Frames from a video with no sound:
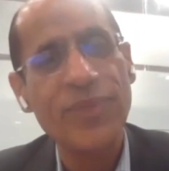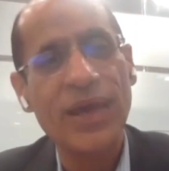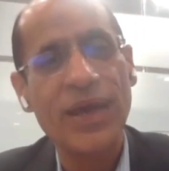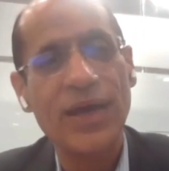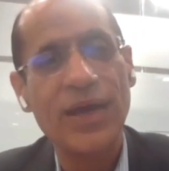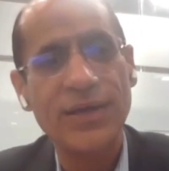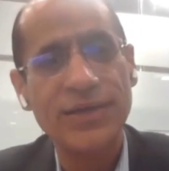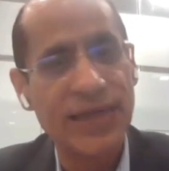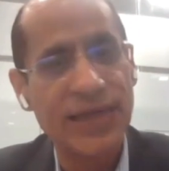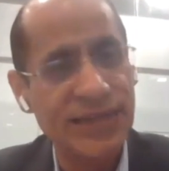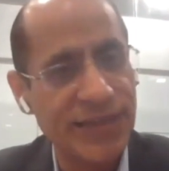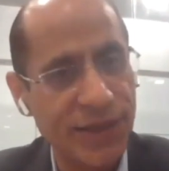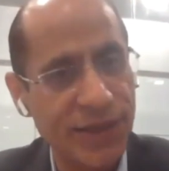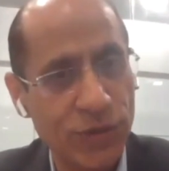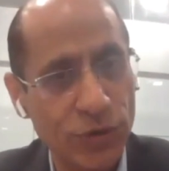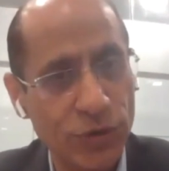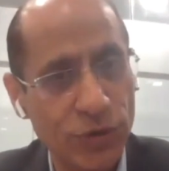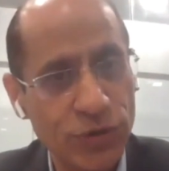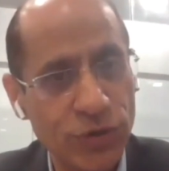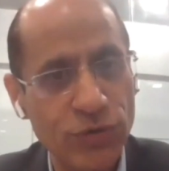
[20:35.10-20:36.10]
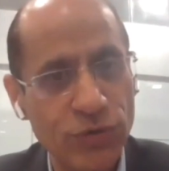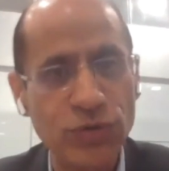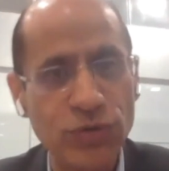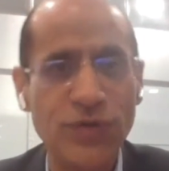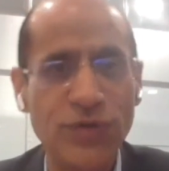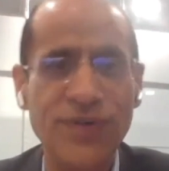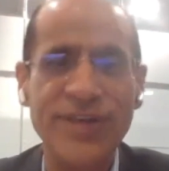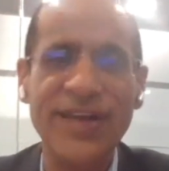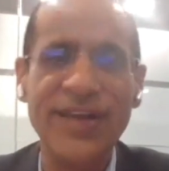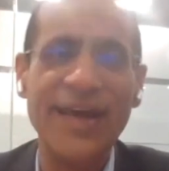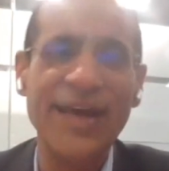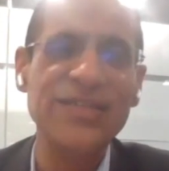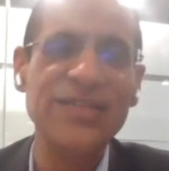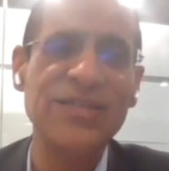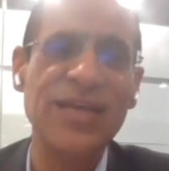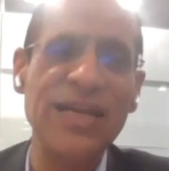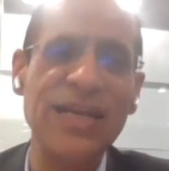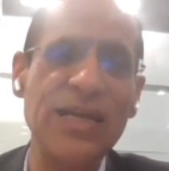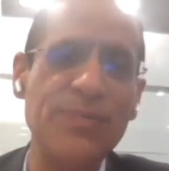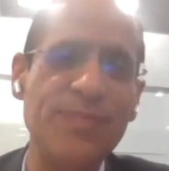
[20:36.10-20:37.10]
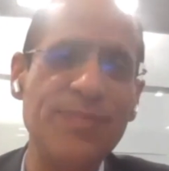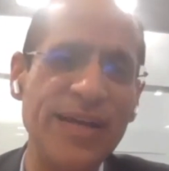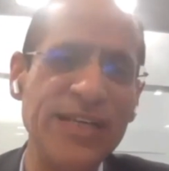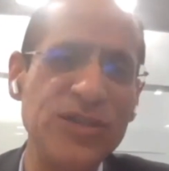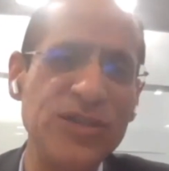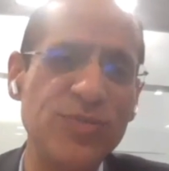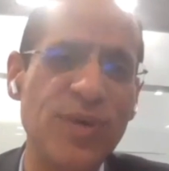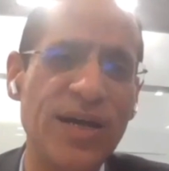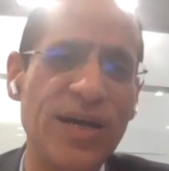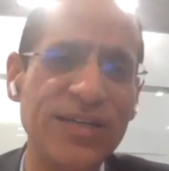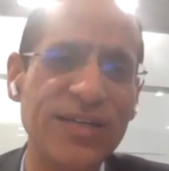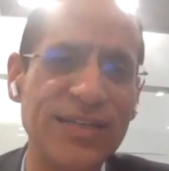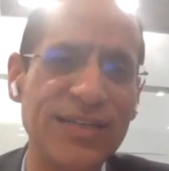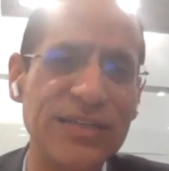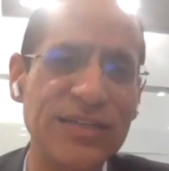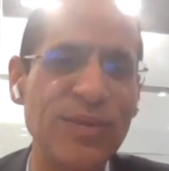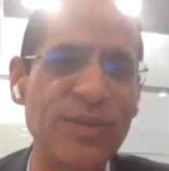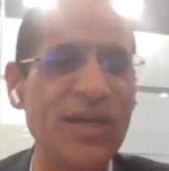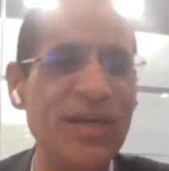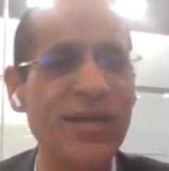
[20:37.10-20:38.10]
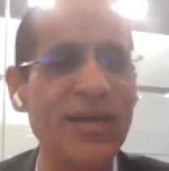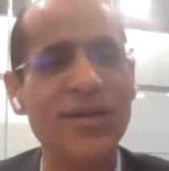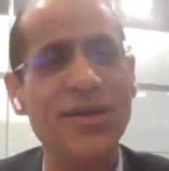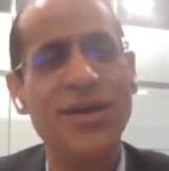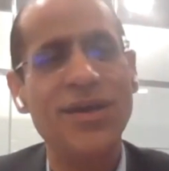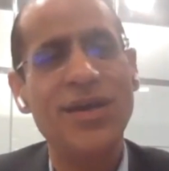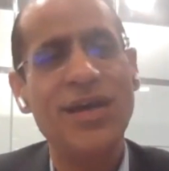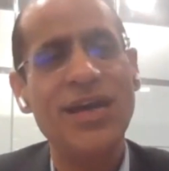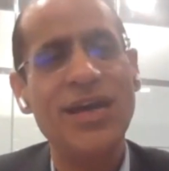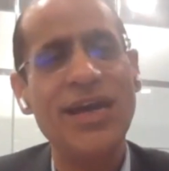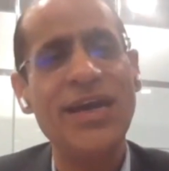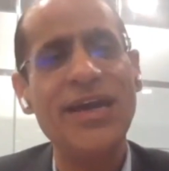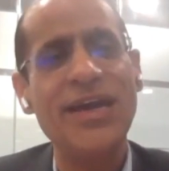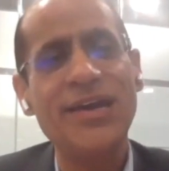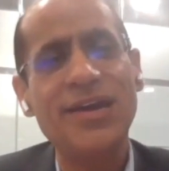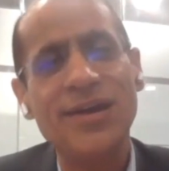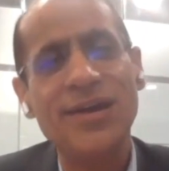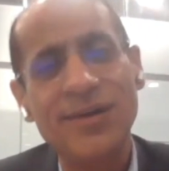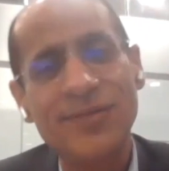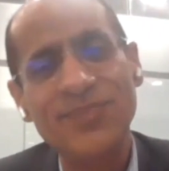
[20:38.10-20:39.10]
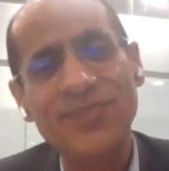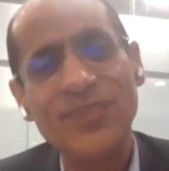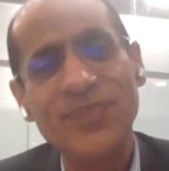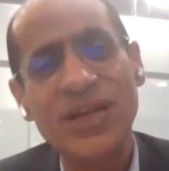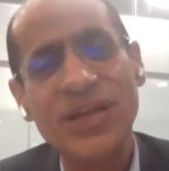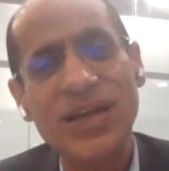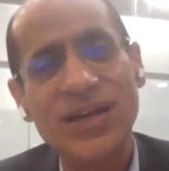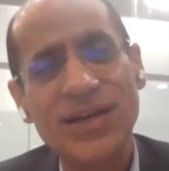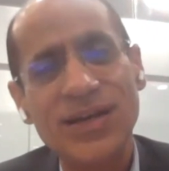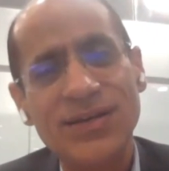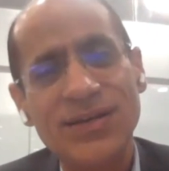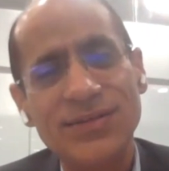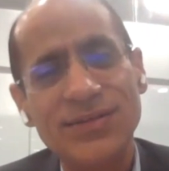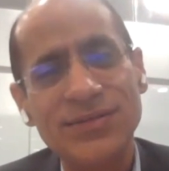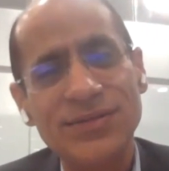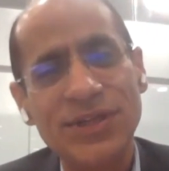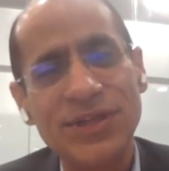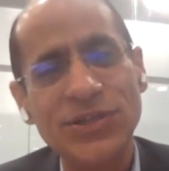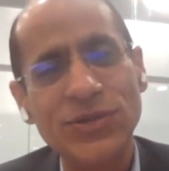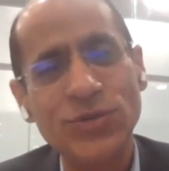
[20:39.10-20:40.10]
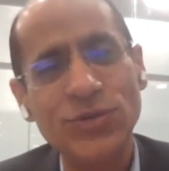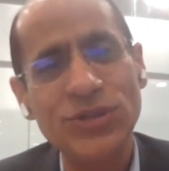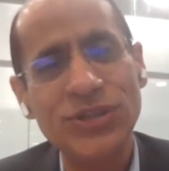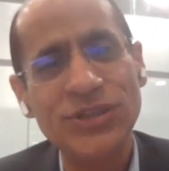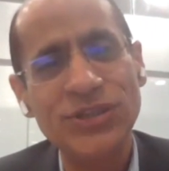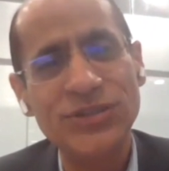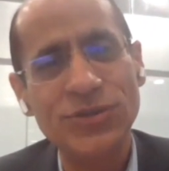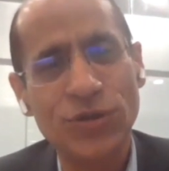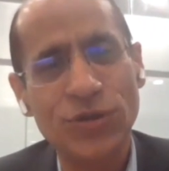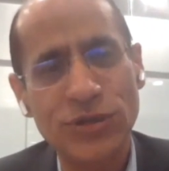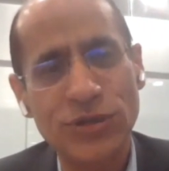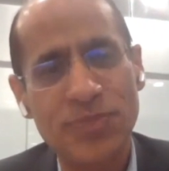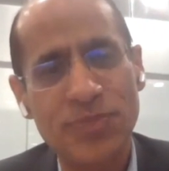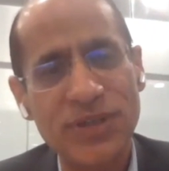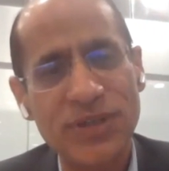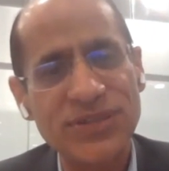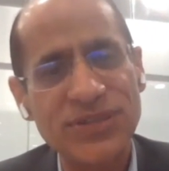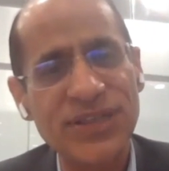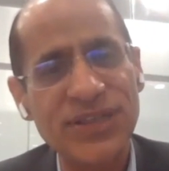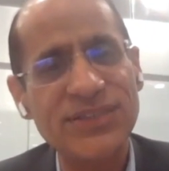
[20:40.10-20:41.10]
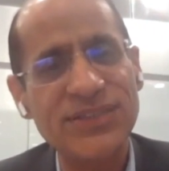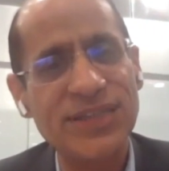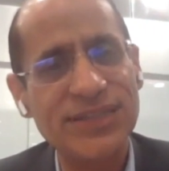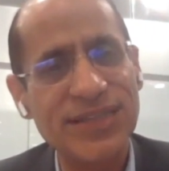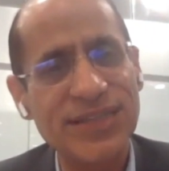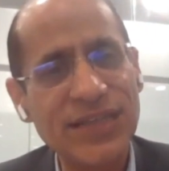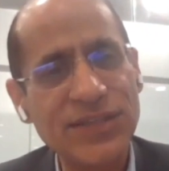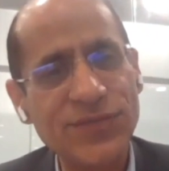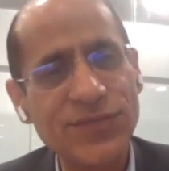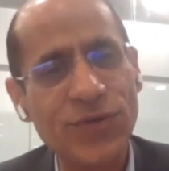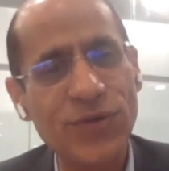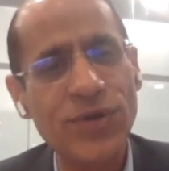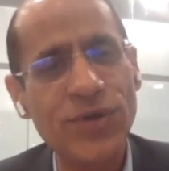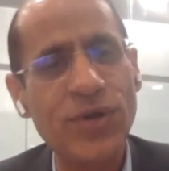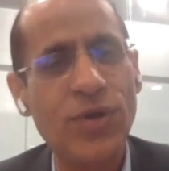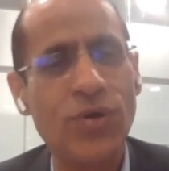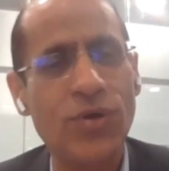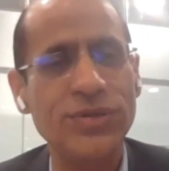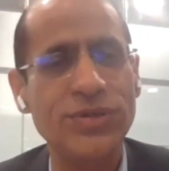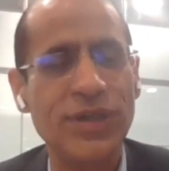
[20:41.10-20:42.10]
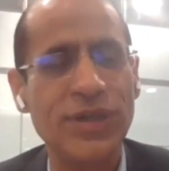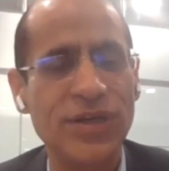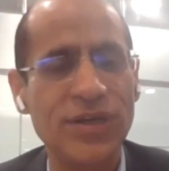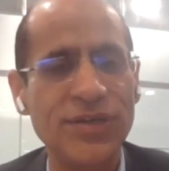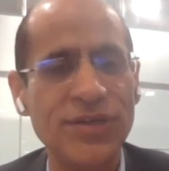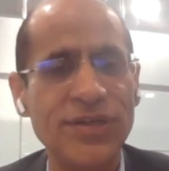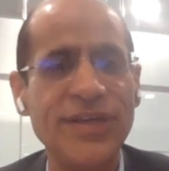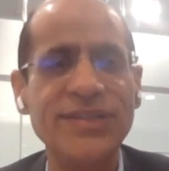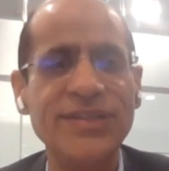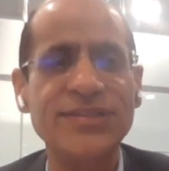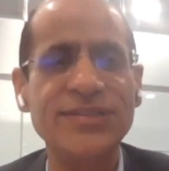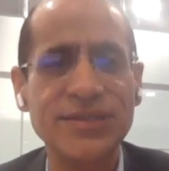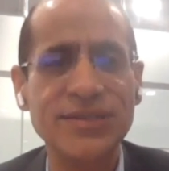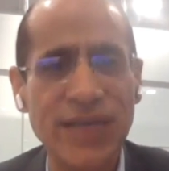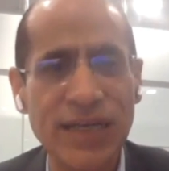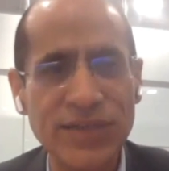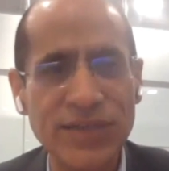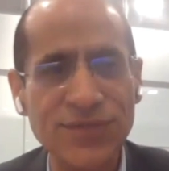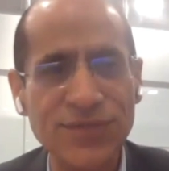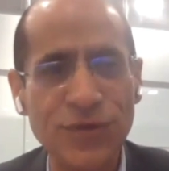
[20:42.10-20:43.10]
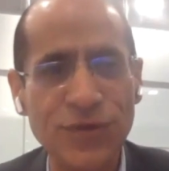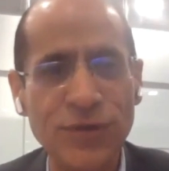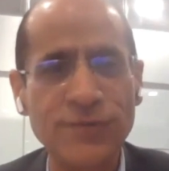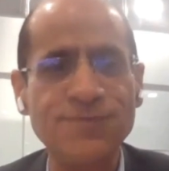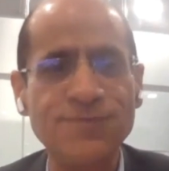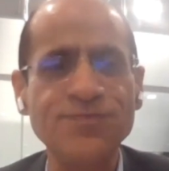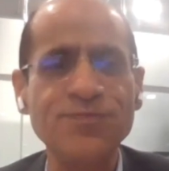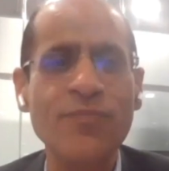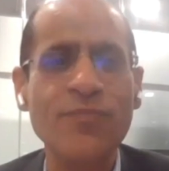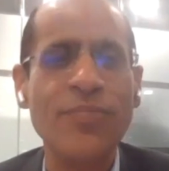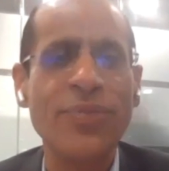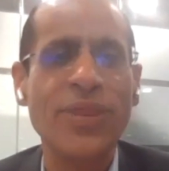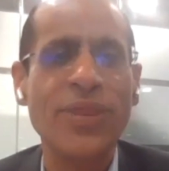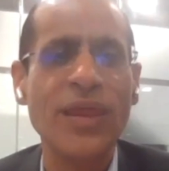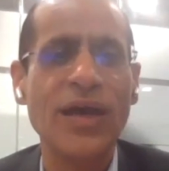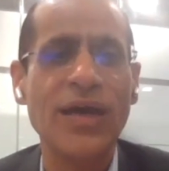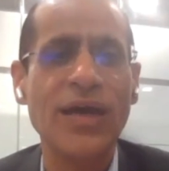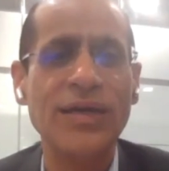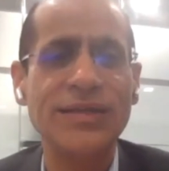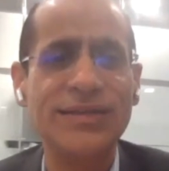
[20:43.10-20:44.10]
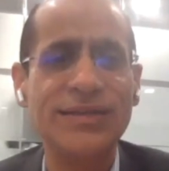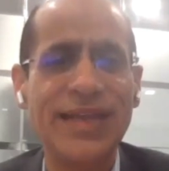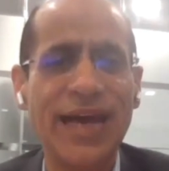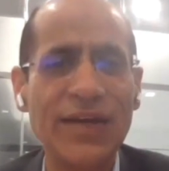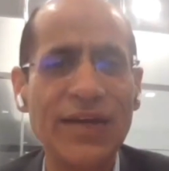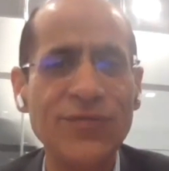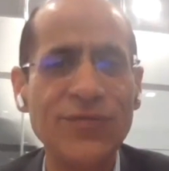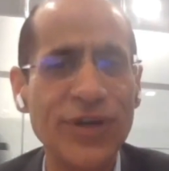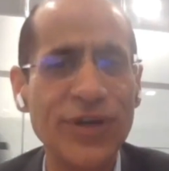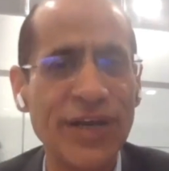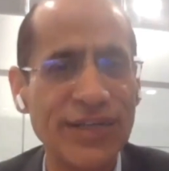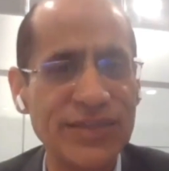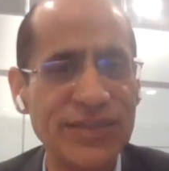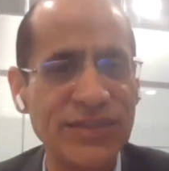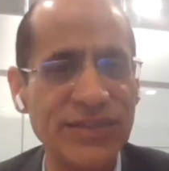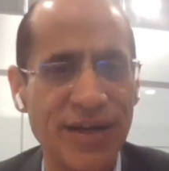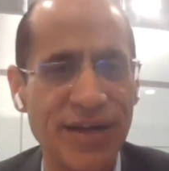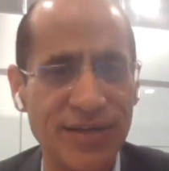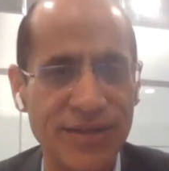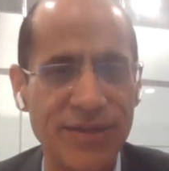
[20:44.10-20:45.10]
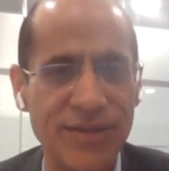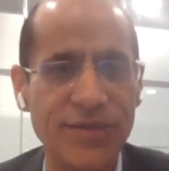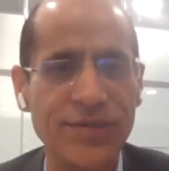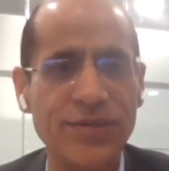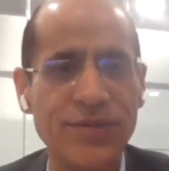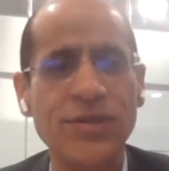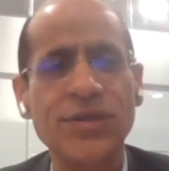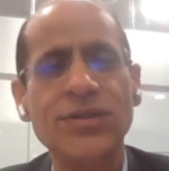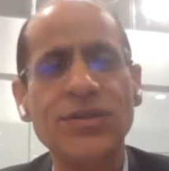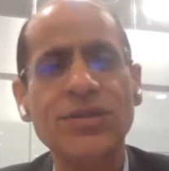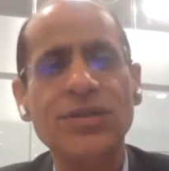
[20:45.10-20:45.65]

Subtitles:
that they go through. So when an external benchmark tells me, hey, the youth is, or the person is successful, or the learner is successful, that for us is another